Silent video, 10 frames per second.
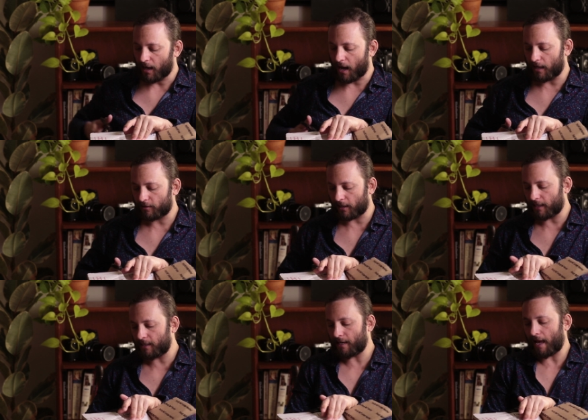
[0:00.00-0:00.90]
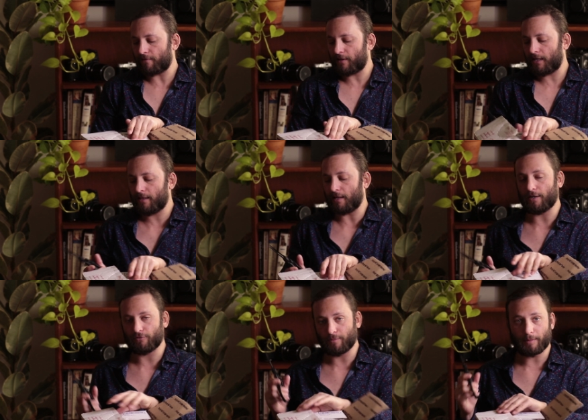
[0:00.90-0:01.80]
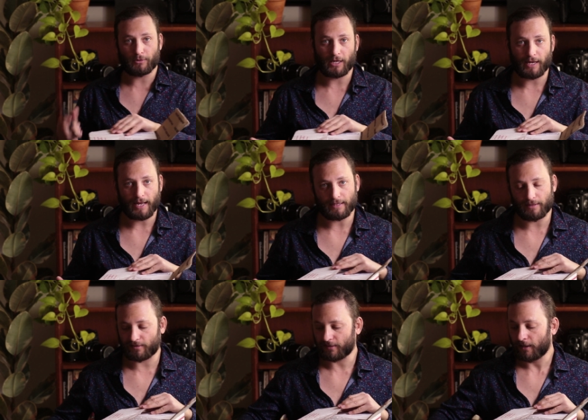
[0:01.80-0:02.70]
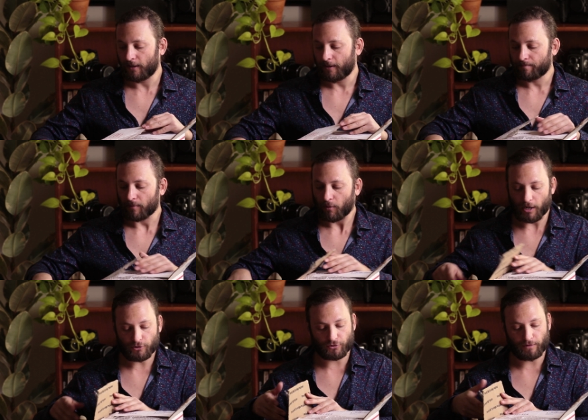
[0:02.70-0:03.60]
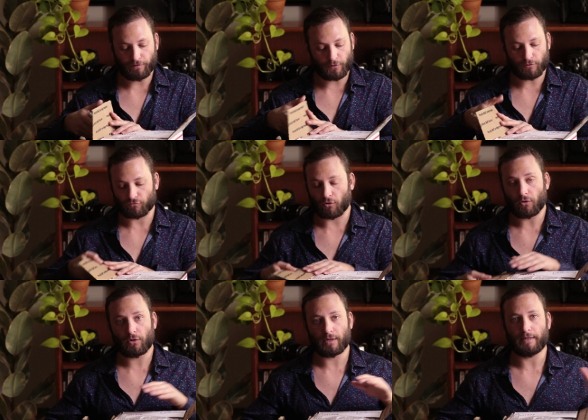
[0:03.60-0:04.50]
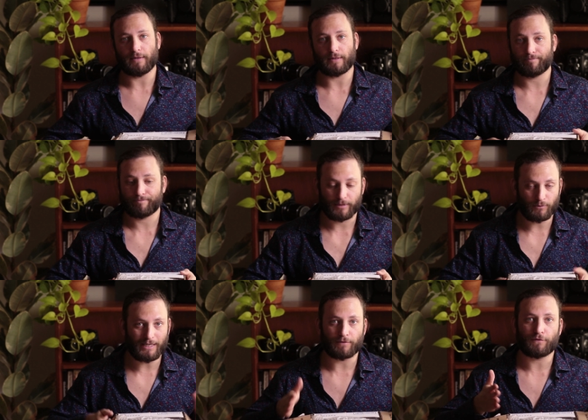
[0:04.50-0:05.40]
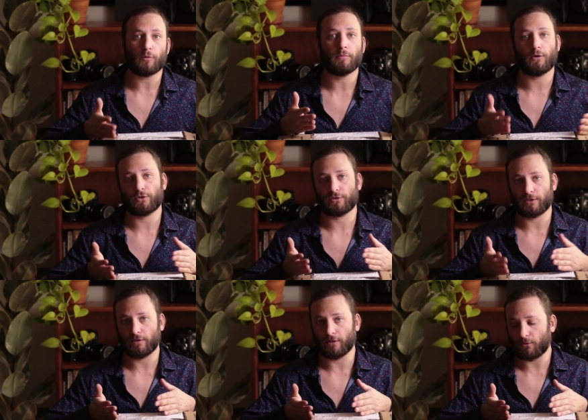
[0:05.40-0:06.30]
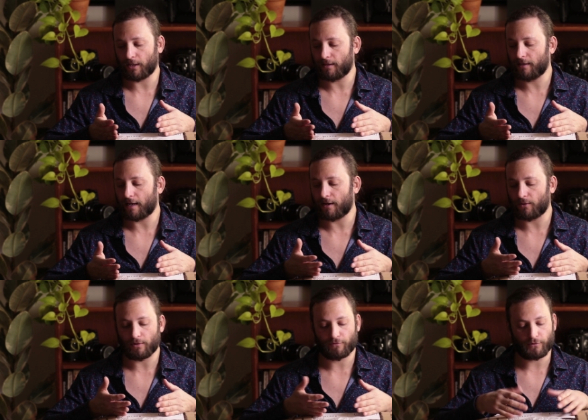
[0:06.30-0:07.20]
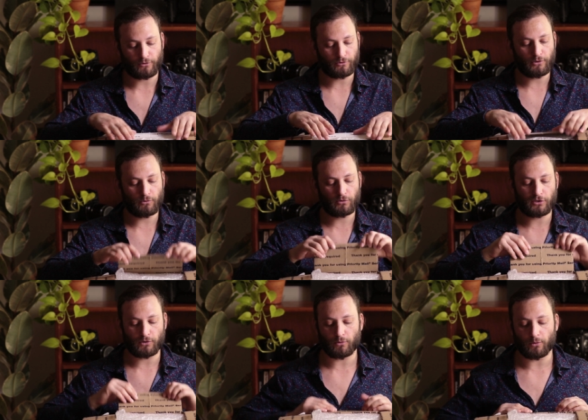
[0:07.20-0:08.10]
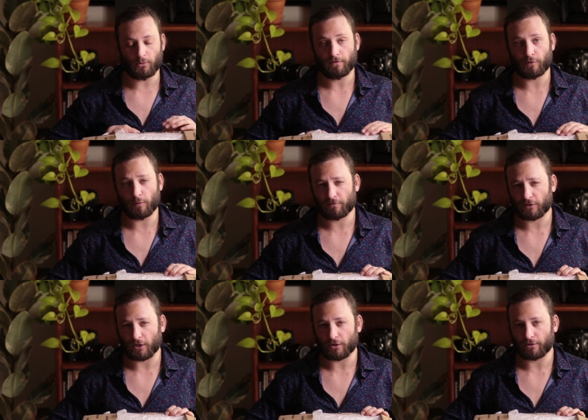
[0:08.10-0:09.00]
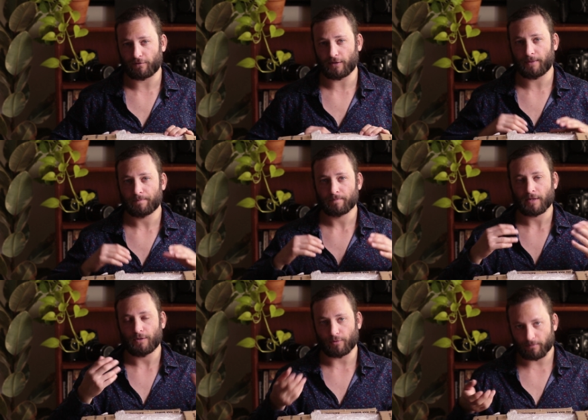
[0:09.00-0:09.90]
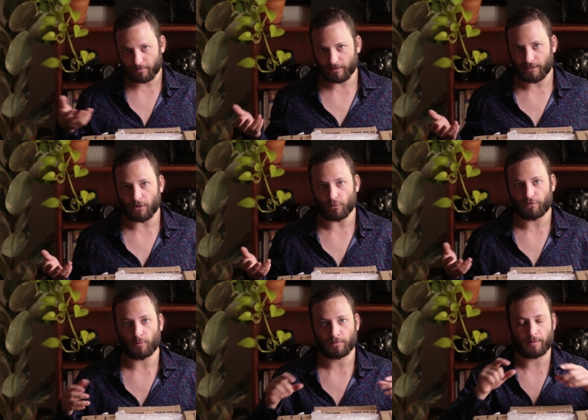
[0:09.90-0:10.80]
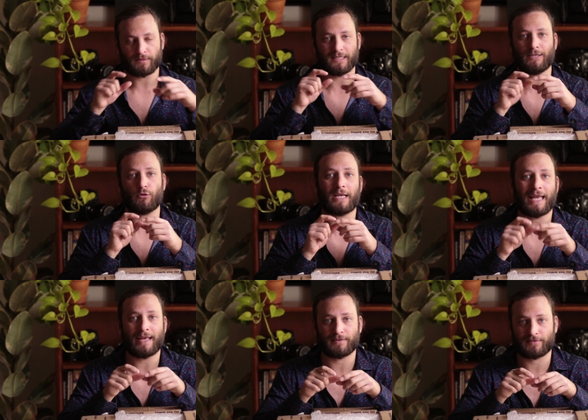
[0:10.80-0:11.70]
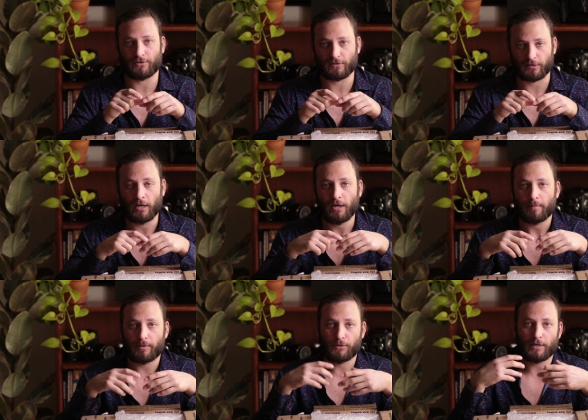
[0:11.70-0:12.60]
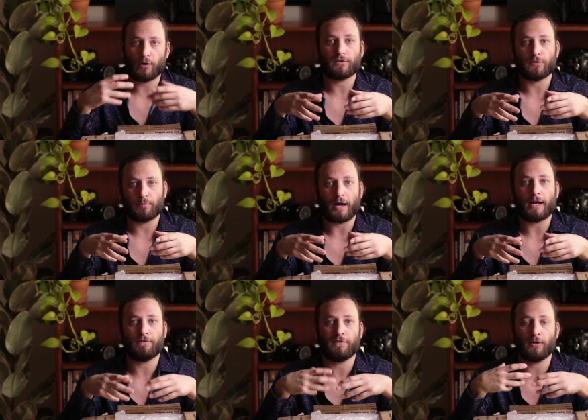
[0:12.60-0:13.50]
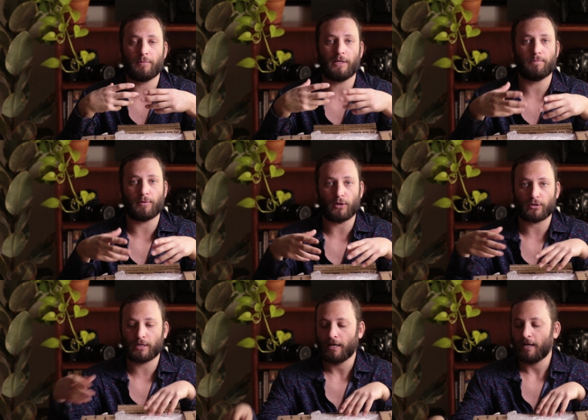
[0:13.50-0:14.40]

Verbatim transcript: I thought I didn't have any, then I remembered I had this 100 foot roll and you need a film loader to load it. Now, if you're new to film photography, probably no film comes in little canisters, but you can also buy film in bulk